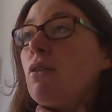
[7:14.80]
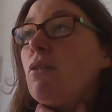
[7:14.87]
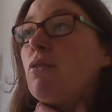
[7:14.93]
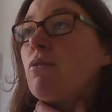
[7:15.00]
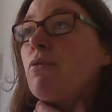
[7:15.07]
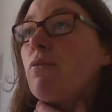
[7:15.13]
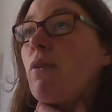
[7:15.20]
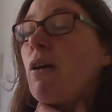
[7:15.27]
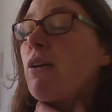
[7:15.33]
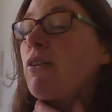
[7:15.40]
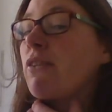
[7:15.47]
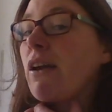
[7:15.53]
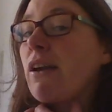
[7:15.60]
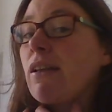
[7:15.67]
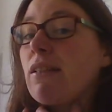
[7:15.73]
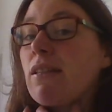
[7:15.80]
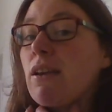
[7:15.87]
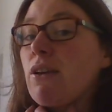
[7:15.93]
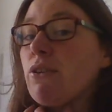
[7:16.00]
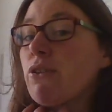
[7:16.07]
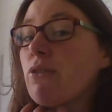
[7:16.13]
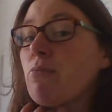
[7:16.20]
As far as I can
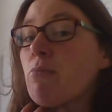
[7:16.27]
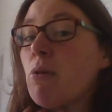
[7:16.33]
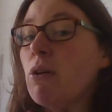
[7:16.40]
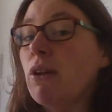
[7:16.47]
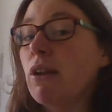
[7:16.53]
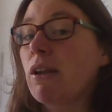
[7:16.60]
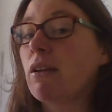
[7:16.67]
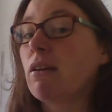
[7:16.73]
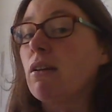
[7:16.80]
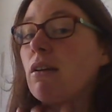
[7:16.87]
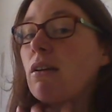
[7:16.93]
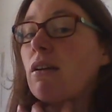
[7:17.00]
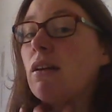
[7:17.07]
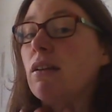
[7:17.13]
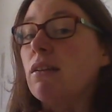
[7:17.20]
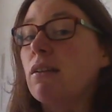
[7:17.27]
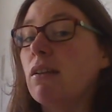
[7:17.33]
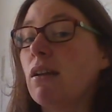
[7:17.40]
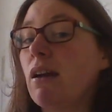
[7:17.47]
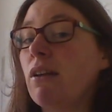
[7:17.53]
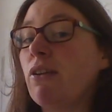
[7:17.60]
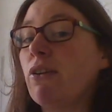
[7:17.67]
see, you're just pulling,
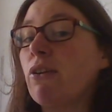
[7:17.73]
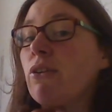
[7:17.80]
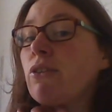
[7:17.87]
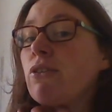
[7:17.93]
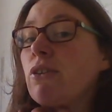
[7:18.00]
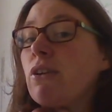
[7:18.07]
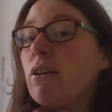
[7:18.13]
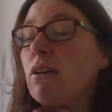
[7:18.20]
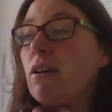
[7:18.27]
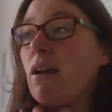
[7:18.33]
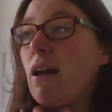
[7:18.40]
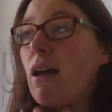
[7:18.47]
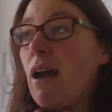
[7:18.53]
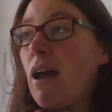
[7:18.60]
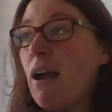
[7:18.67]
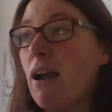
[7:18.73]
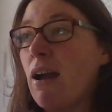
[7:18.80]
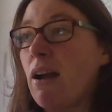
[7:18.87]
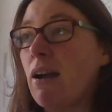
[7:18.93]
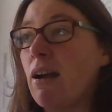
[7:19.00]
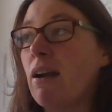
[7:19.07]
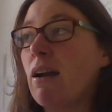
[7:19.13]
and you're going to,
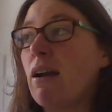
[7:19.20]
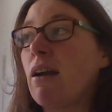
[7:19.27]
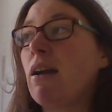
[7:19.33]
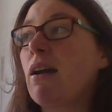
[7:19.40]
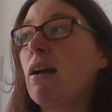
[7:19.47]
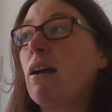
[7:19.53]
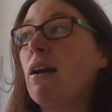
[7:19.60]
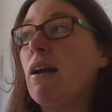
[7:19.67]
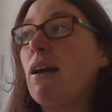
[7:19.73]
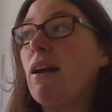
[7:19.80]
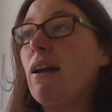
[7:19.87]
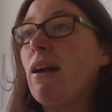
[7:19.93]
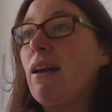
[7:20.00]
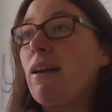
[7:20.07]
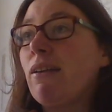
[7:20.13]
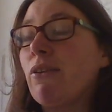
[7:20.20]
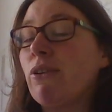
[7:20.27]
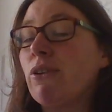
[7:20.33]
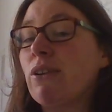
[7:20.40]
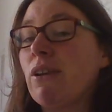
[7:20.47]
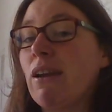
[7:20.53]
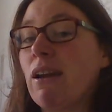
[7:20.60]
air is
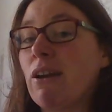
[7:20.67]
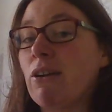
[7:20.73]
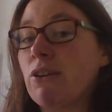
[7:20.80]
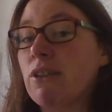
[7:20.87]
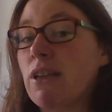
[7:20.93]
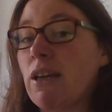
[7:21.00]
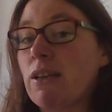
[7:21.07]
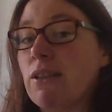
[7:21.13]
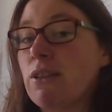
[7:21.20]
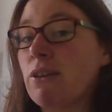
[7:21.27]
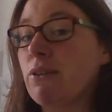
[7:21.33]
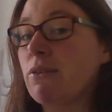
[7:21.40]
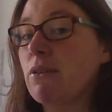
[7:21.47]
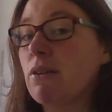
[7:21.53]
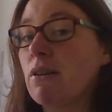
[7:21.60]
going to irritate you.